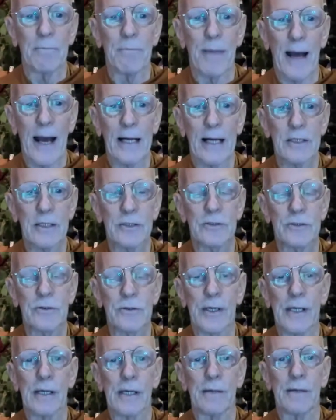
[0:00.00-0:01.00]
back straight
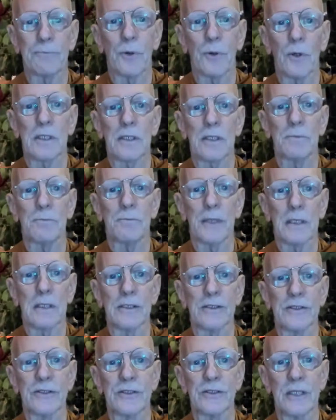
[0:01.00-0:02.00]
important?
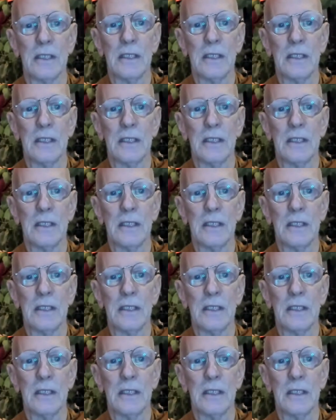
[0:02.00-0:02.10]
Because